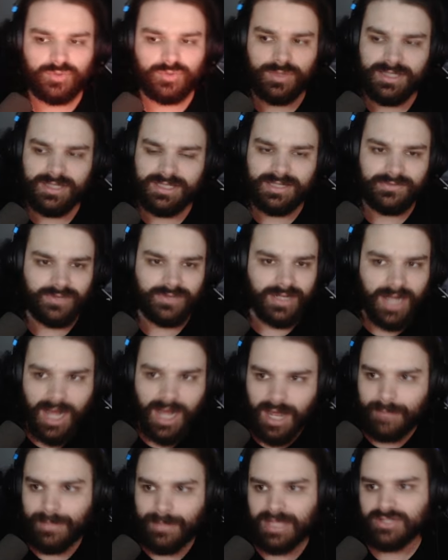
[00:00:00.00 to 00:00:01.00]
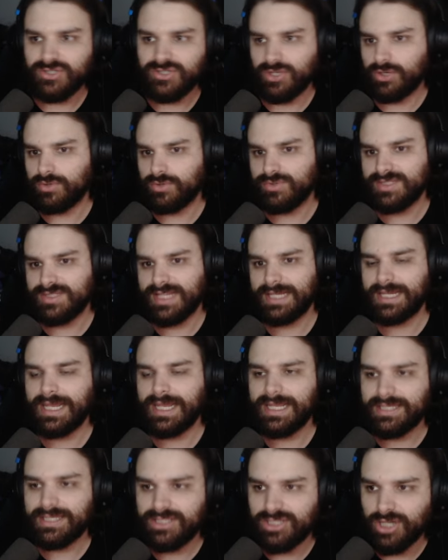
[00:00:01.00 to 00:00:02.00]
between the different combat zones like
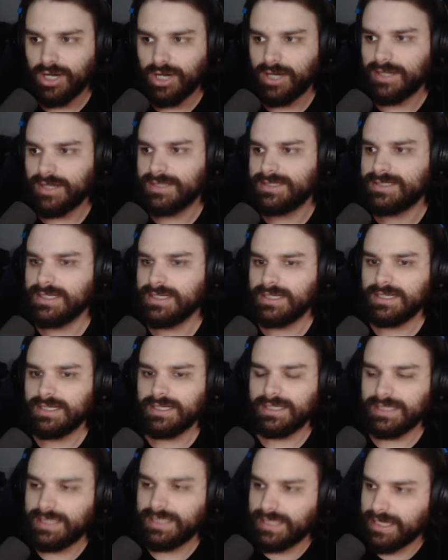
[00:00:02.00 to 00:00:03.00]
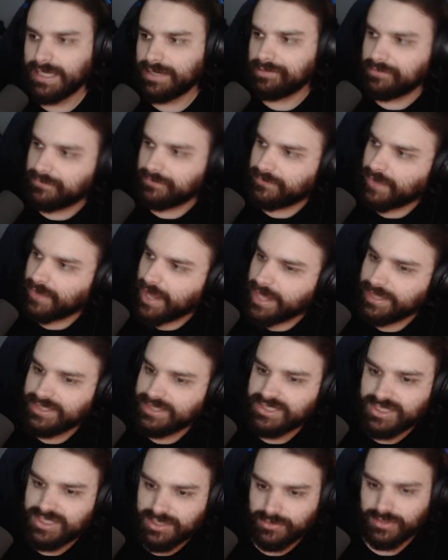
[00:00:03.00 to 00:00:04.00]
it does give a
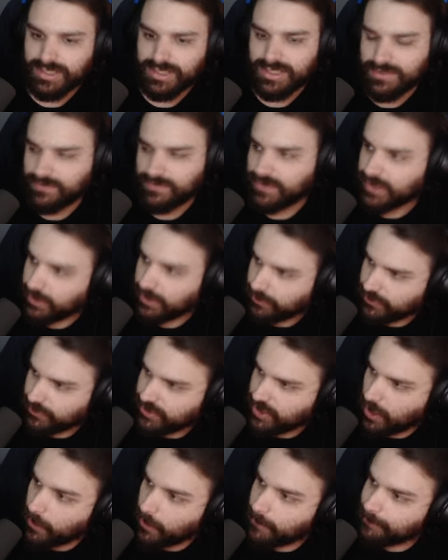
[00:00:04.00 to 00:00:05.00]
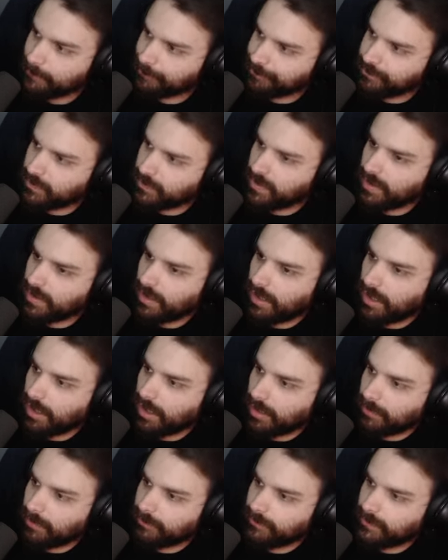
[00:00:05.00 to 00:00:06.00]
serious feel. So
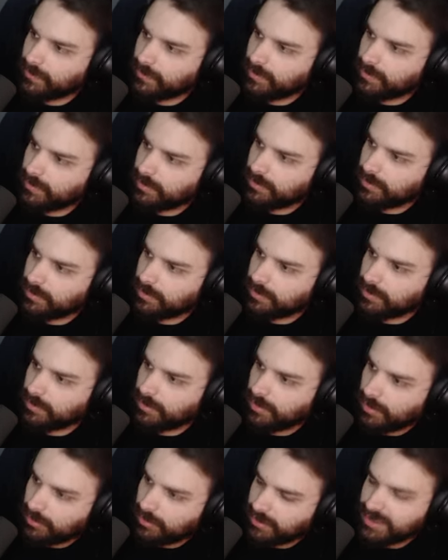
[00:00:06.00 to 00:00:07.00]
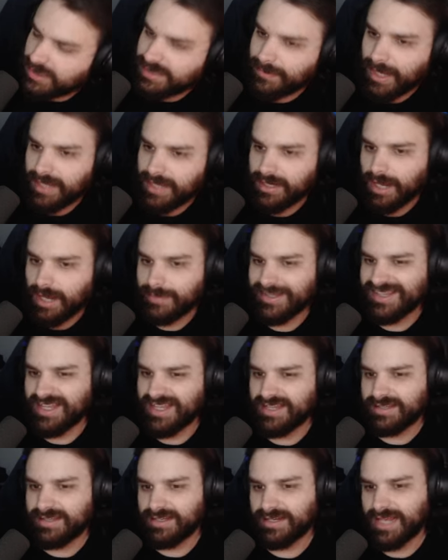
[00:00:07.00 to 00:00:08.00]
um listen man, I mean
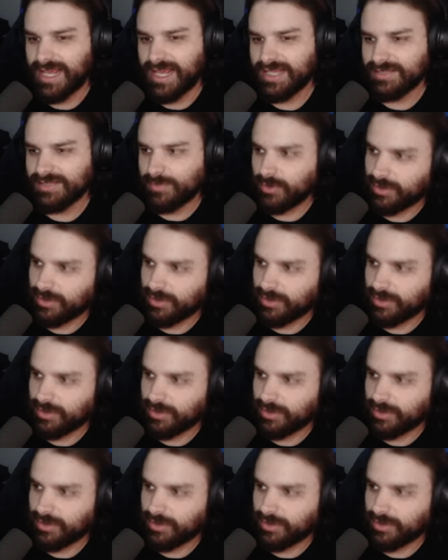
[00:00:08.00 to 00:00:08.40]
they they can't